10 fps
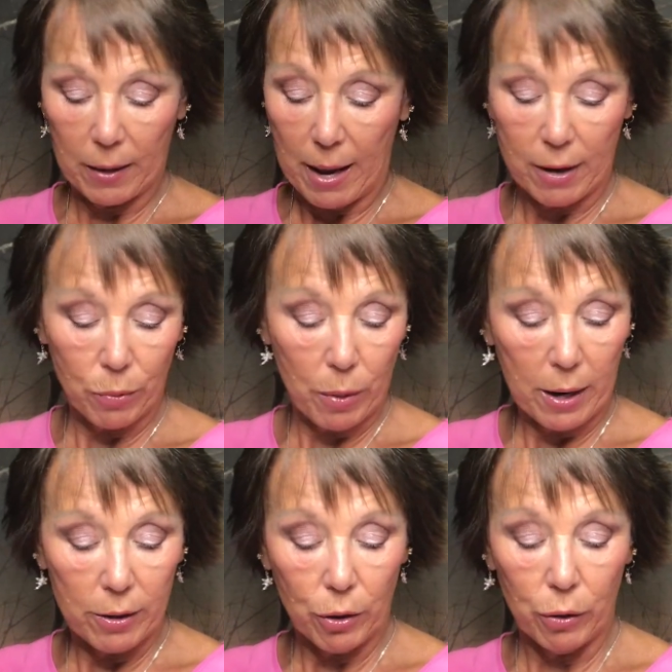that is what
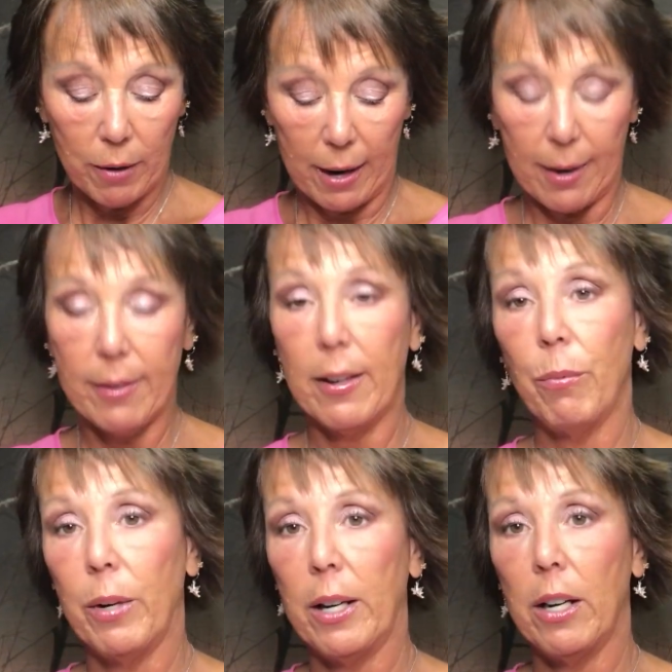I do. And like I
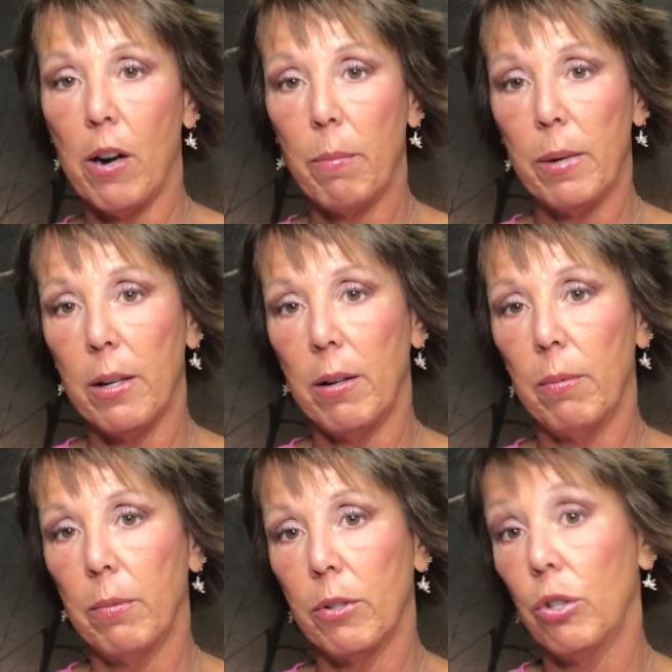said, we eat our
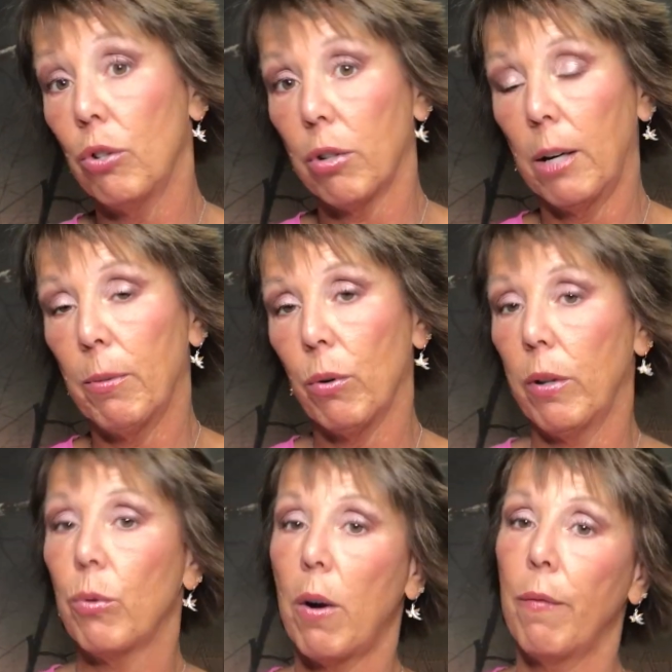meals usually
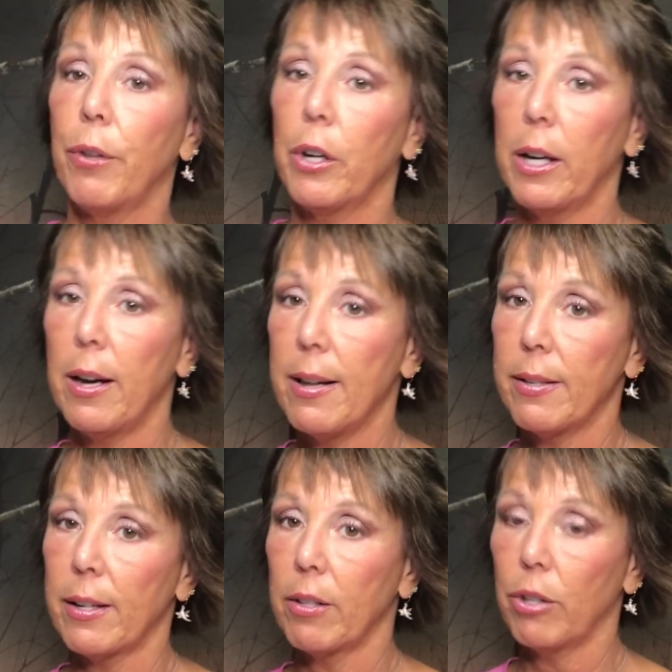between 12:30 and
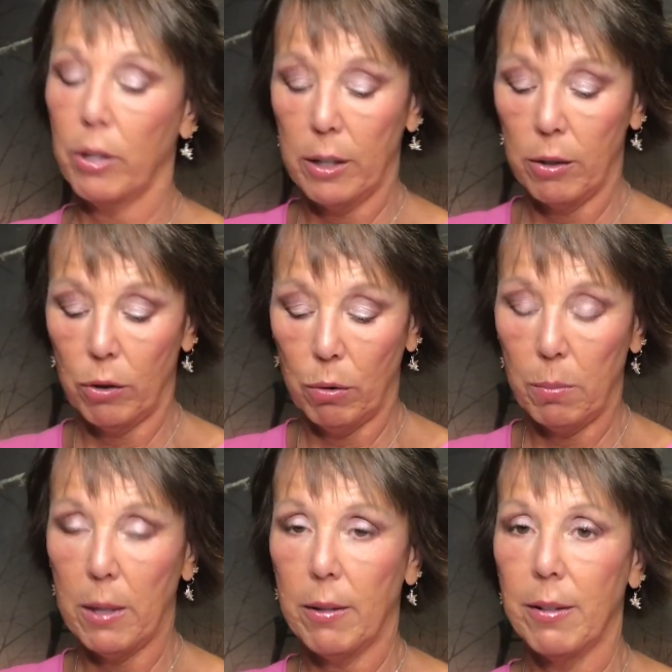6:30, 2
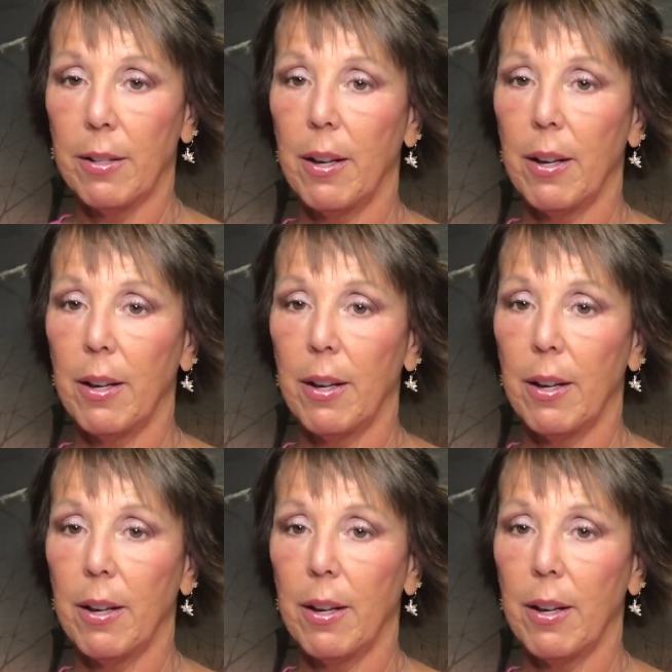meals.